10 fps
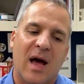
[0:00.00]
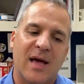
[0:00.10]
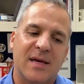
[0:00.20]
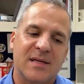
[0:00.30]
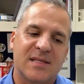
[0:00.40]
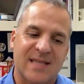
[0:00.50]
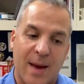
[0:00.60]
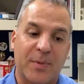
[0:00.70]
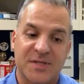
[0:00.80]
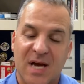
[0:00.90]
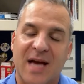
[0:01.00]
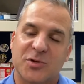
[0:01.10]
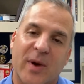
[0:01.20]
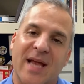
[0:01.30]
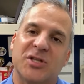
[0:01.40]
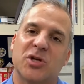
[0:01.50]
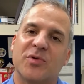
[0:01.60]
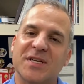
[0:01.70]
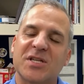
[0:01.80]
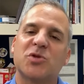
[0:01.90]
sample size, right? And so
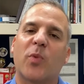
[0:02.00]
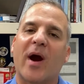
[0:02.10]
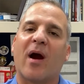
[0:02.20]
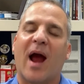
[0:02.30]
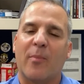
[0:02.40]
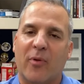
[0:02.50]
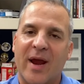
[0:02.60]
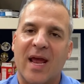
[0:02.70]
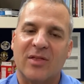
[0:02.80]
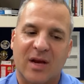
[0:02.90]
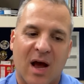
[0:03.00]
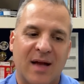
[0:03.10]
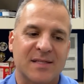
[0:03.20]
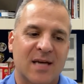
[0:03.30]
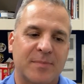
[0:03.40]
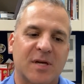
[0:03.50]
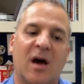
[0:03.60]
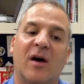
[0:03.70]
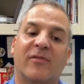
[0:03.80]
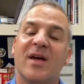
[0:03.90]
this is where I bring in the concept
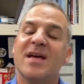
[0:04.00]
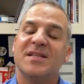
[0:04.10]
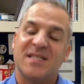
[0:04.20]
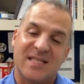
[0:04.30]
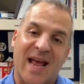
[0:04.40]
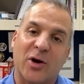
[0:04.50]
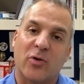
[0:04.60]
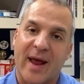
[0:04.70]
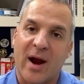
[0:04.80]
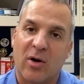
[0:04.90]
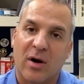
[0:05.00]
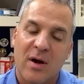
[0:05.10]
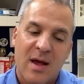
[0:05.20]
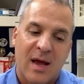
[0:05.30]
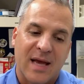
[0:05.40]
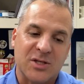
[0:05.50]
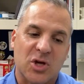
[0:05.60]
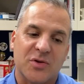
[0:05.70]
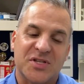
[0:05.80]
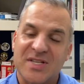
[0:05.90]
of standard error. And so
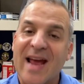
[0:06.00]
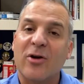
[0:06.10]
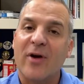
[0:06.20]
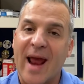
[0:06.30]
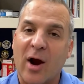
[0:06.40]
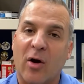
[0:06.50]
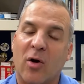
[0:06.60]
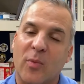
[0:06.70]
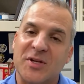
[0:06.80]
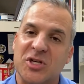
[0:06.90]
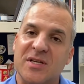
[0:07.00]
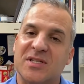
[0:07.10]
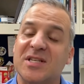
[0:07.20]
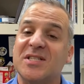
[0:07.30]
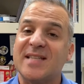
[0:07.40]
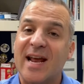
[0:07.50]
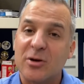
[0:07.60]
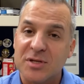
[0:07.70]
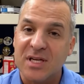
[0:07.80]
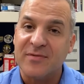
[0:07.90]
the standard error, which is the
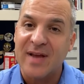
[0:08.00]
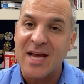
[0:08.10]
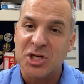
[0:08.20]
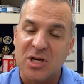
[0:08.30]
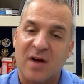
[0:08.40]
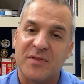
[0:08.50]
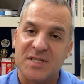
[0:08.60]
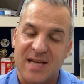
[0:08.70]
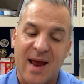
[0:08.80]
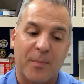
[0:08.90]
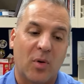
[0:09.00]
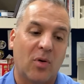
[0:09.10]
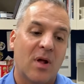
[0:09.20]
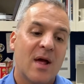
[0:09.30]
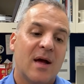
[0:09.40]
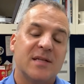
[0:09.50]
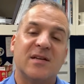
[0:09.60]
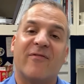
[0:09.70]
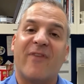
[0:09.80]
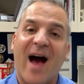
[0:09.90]
standard deviation of the sample
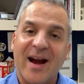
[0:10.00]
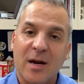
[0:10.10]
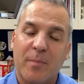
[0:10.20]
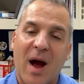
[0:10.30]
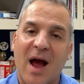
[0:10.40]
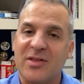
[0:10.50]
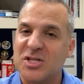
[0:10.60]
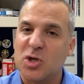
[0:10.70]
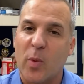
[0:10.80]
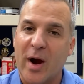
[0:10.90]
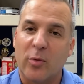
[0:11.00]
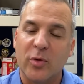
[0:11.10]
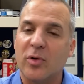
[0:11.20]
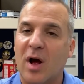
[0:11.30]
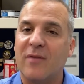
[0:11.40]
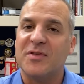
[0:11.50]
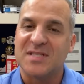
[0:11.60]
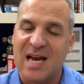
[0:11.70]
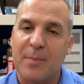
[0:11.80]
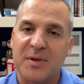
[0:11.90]
divided by the square root of the
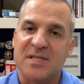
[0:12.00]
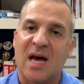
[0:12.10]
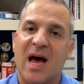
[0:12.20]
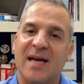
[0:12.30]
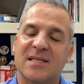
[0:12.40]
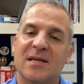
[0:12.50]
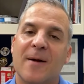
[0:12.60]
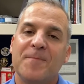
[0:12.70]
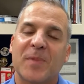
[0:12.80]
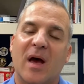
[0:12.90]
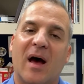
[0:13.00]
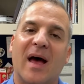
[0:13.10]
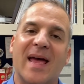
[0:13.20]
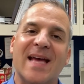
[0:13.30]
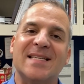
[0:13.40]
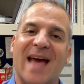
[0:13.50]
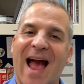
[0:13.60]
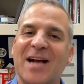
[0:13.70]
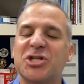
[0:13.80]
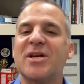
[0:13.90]
sample size, is
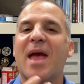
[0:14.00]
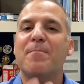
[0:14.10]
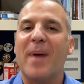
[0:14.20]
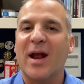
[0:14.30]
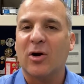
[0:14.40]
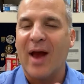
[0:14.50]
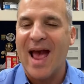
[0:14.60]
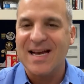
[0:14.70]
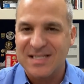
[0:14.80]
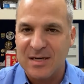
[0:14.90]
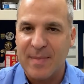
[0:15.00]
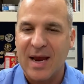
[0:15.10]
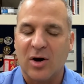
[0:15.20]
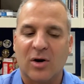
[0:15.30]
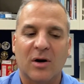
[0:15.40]
actually a better estimator